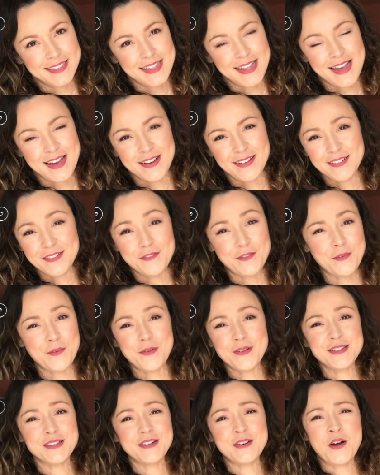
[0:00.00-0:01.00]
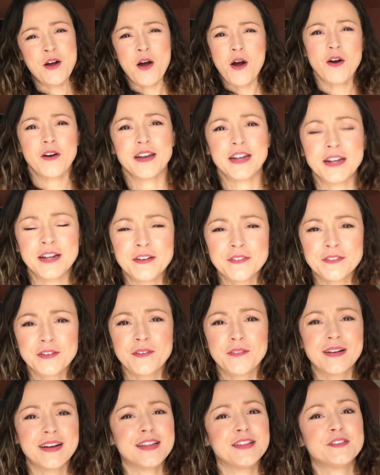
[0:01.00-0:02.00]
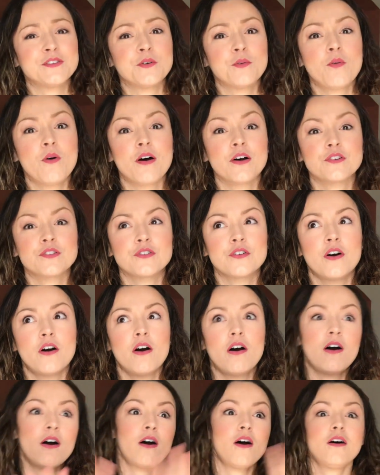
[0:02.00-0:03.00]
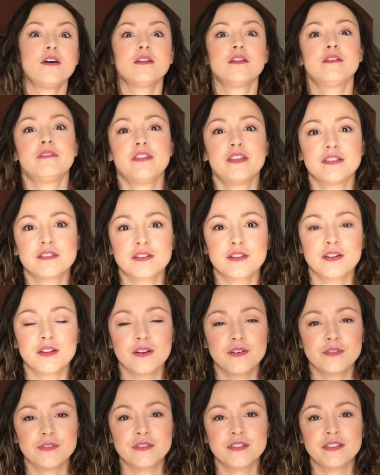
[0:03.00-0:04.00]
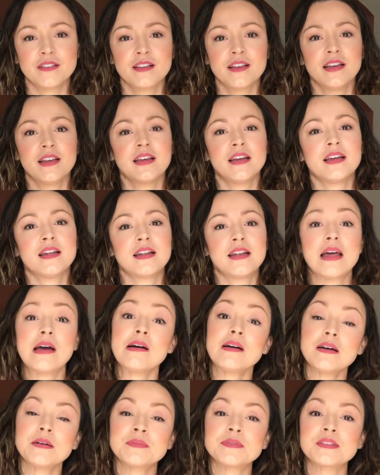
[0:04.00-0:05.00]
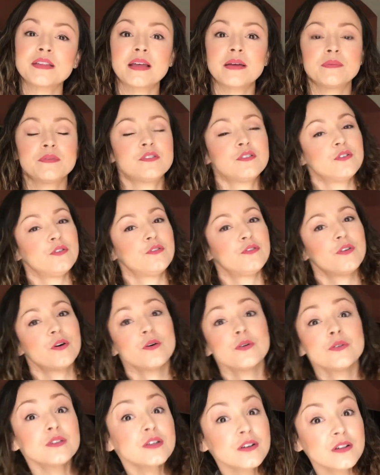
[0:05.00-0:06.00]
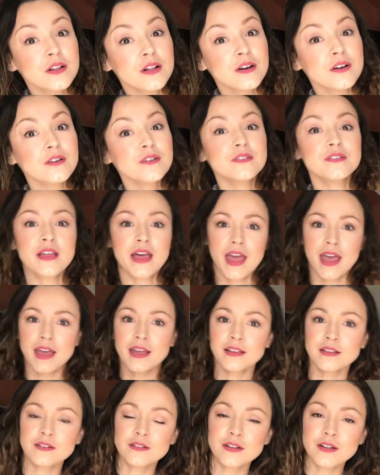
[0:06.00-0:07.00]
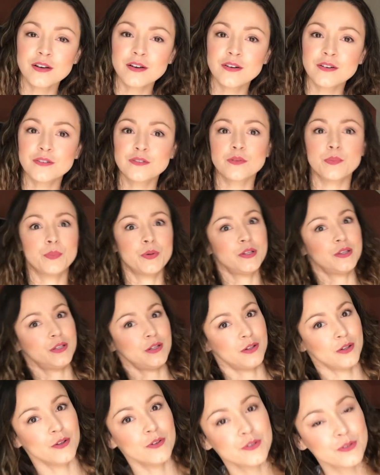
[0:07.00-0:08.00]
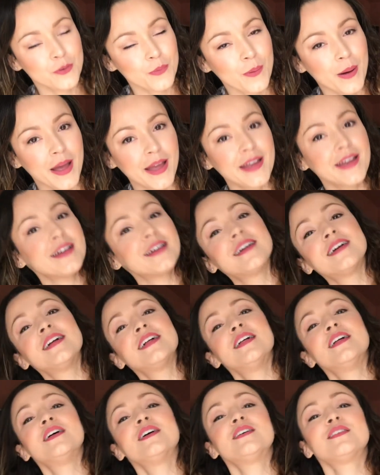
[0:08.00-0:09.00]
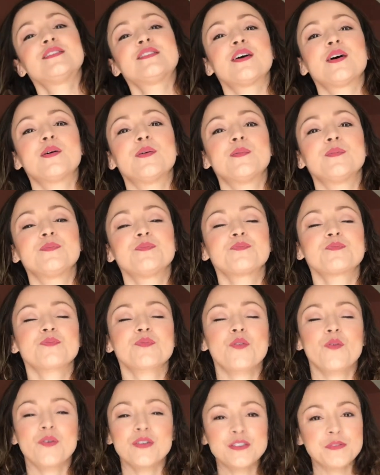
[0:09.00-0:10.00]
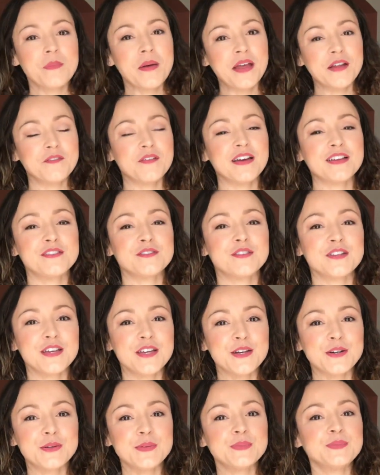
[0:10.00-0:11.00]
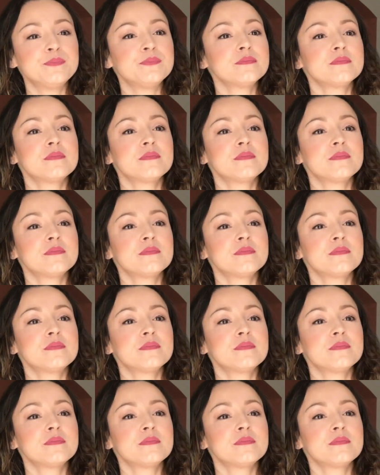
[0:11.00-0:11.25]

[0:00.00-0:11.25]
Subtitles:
Now, if it wasn't hard enough already to wash all of this clothes, now comes time to fold the clothes, hang the clothes, put the clothes away. So, what's my advice to you?